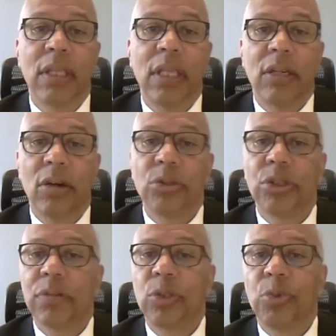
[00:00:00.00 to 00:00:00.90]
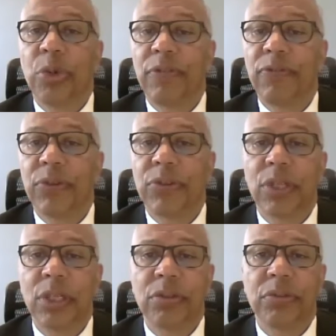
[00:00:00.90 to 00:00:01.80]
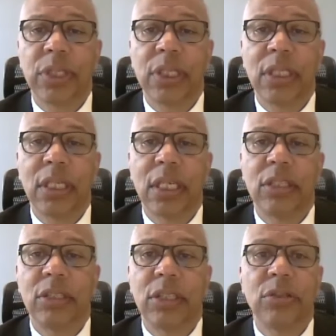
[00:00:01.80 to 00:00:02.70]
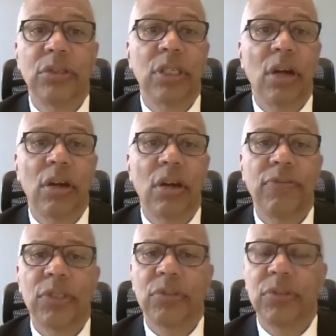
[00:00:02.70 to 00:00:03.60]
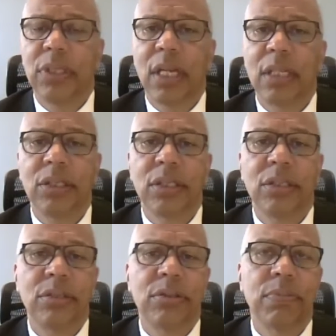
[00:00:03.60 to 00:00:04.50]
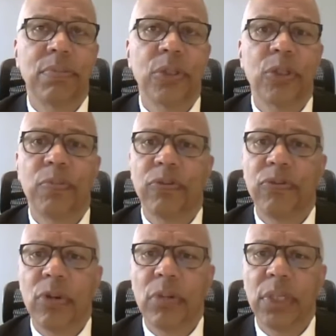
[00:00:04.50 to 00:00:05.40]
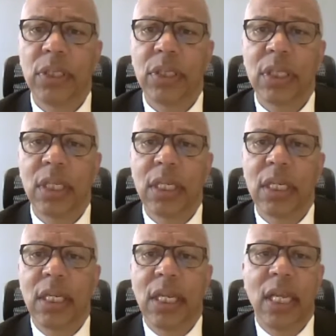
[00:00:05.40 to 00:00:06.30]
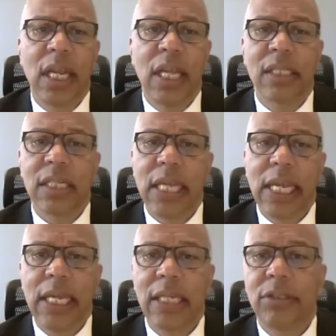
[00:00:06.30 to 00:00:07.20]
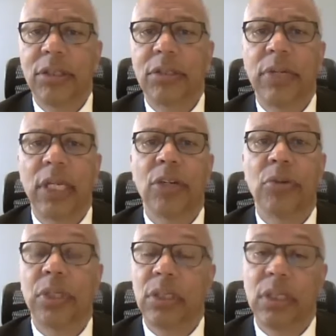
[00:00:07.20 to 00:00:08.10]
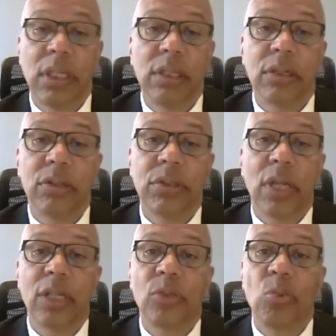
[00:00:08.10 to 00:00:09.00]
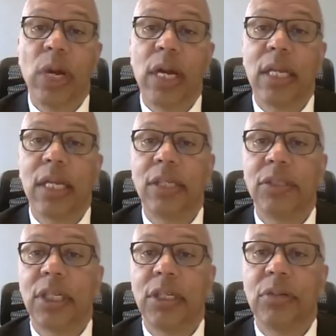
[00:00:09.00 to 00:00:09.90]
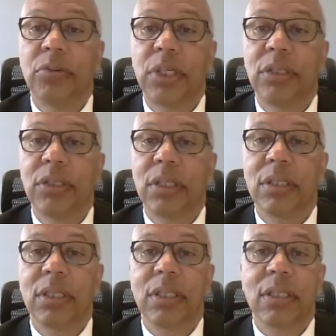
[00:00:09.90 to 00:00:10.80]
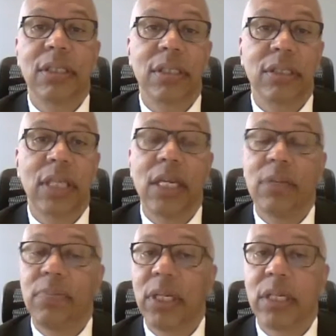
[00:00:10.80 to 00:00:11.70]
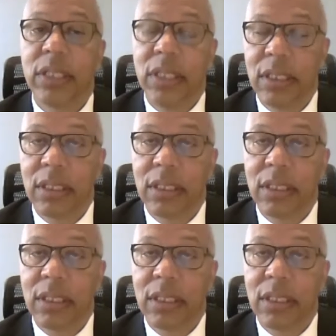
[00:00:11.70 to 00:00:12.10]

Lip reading: The culture of the 21st century is using artificial intelligence to improve performance and has led to increased yields as well as increased sustainability.